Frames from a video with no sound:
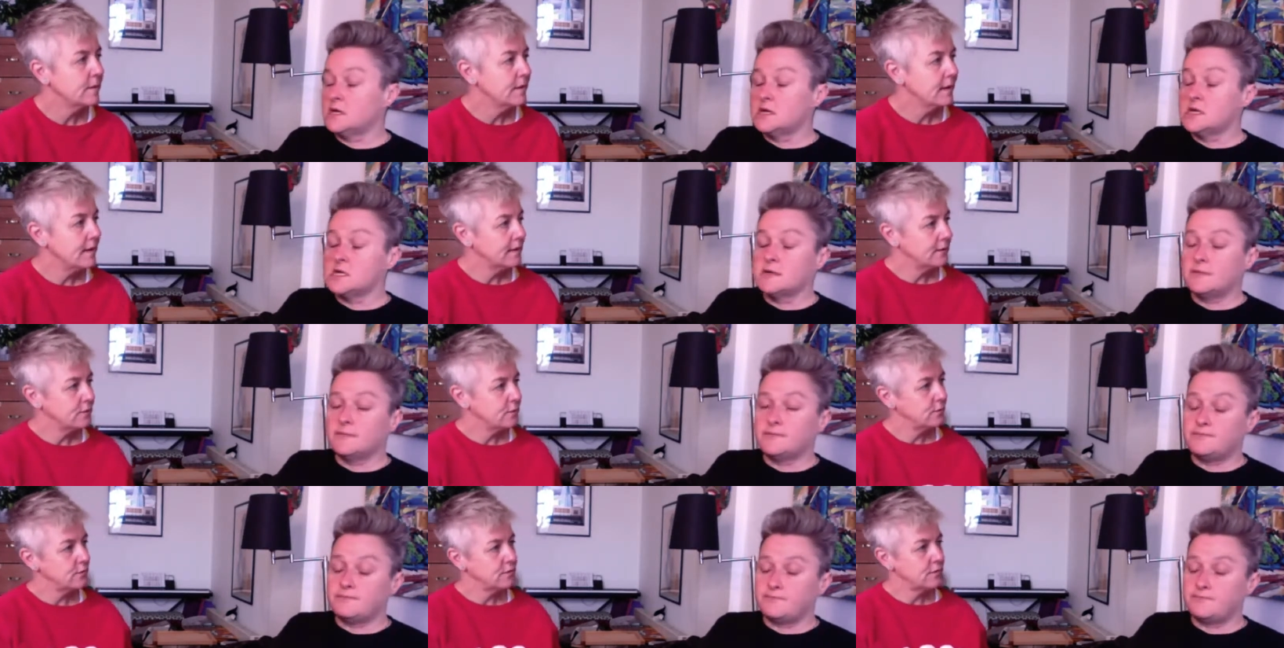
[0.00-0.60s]
Speaker 1: But
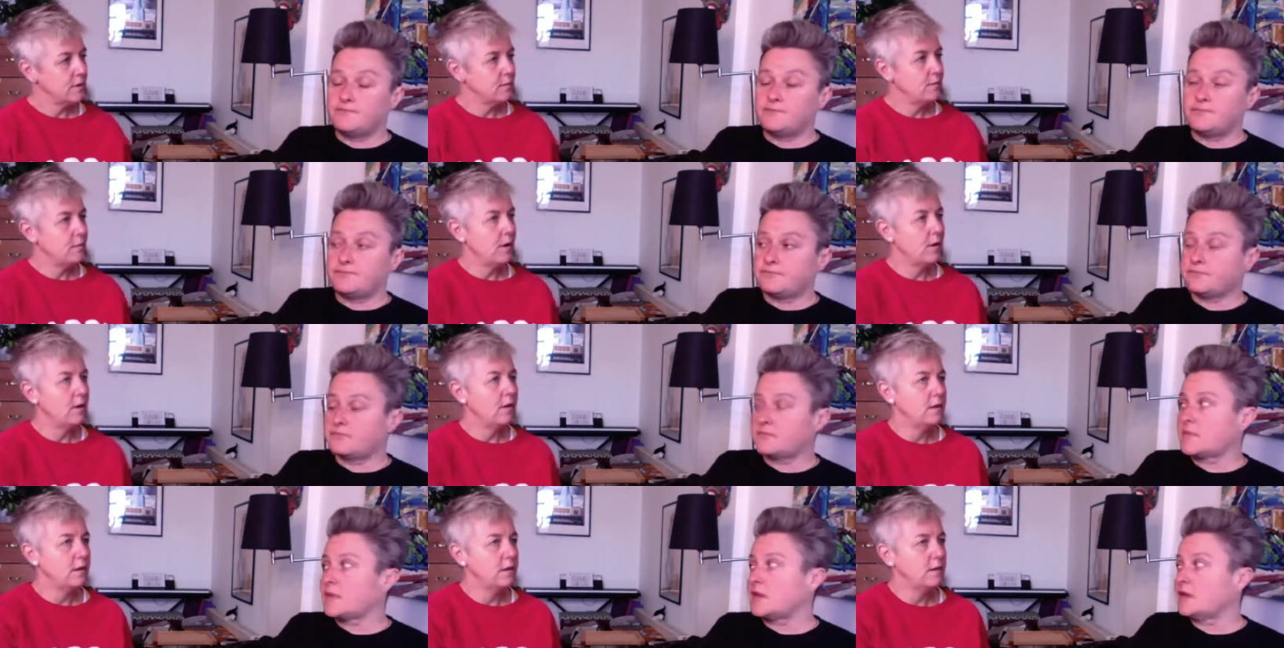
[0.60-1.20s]
that's also
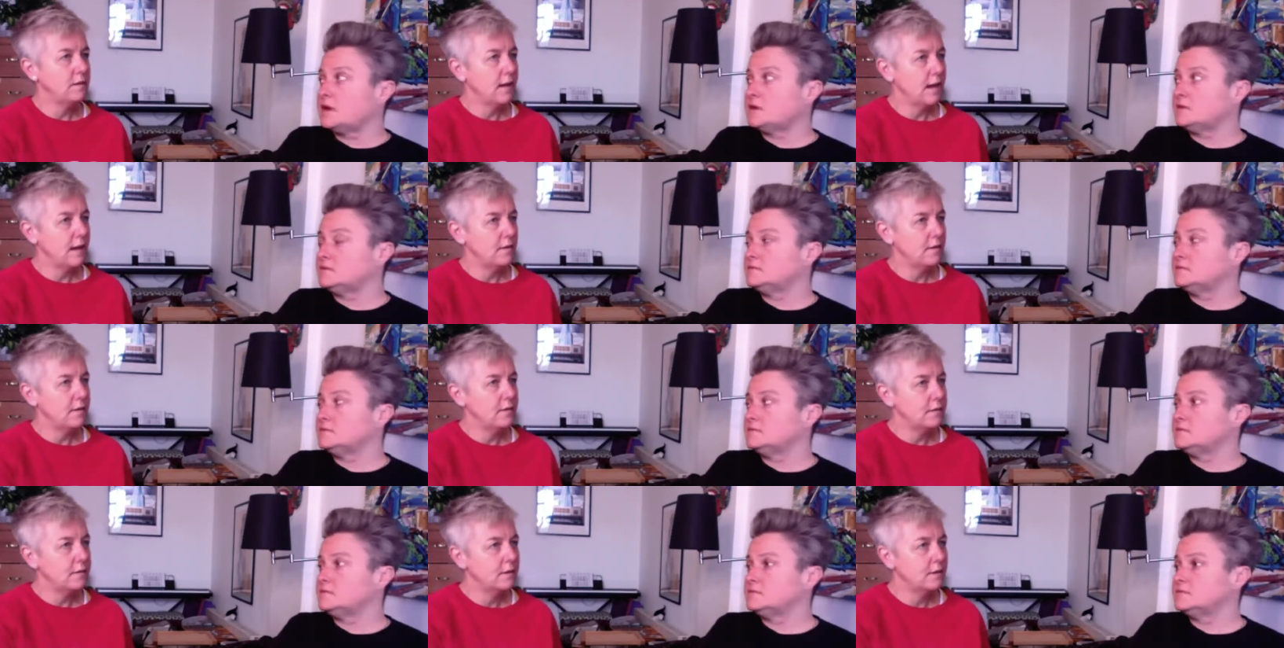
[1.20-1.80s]
partly
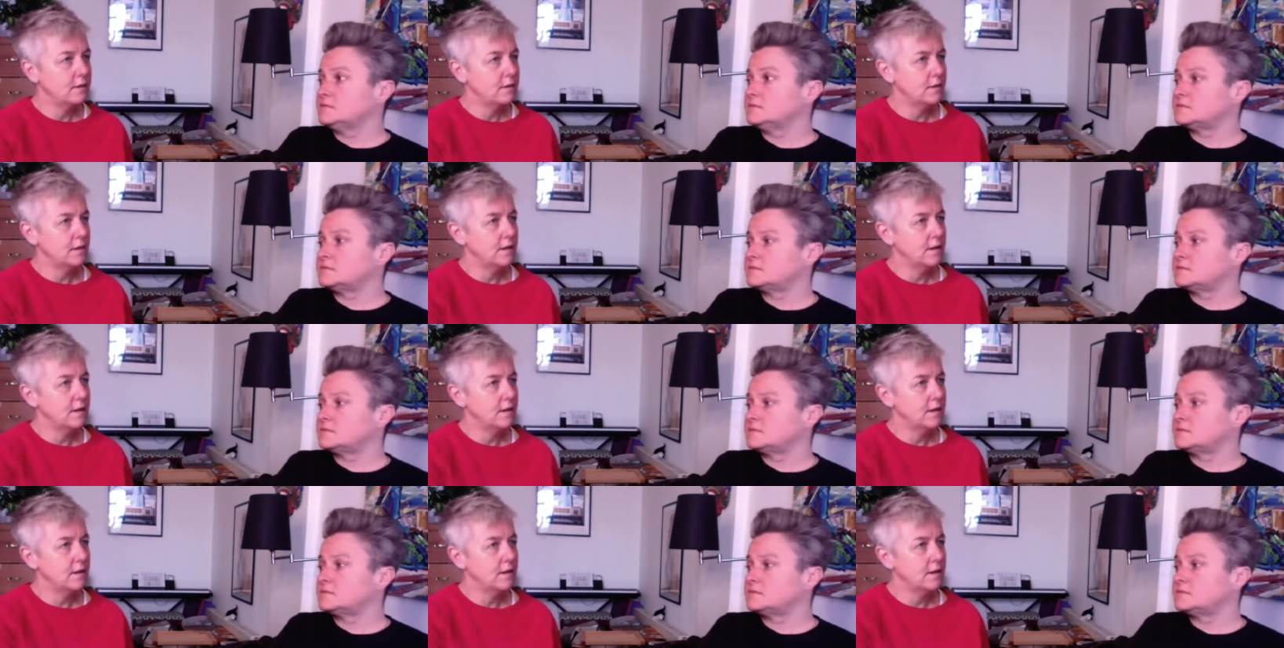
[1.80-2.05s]
around the,